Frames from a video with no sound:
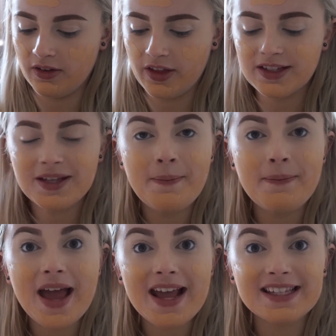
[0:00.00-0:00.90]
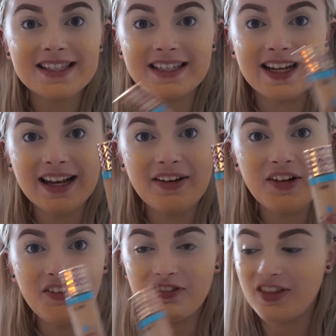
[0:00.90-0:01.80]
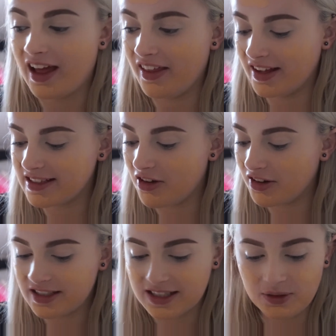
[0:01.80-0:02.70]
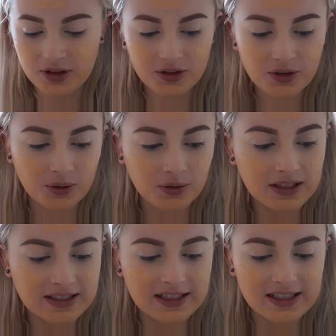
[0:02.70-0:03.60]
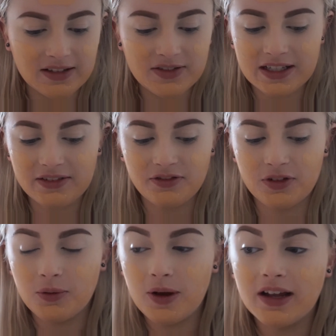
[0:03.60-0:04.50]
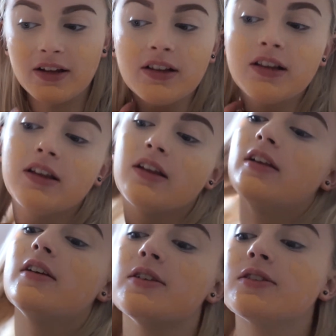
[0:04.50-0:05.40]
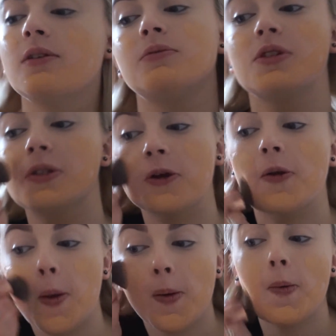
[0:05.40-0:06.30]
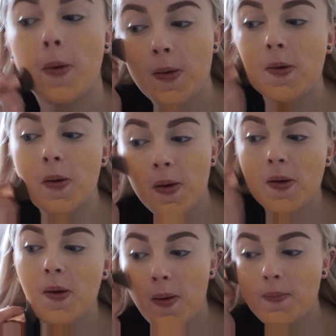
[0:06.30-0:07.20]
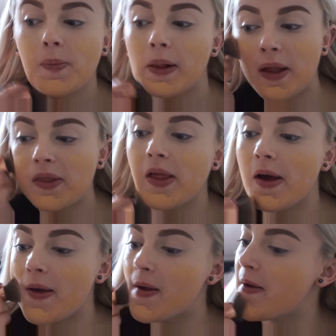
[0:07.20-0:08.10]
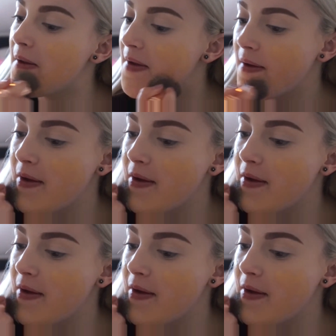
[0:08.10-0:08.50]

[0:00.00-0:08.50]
That's amazing. I love that. That is honestly one of the coolest things I've seen for a while. So I'm just gonna blend that in.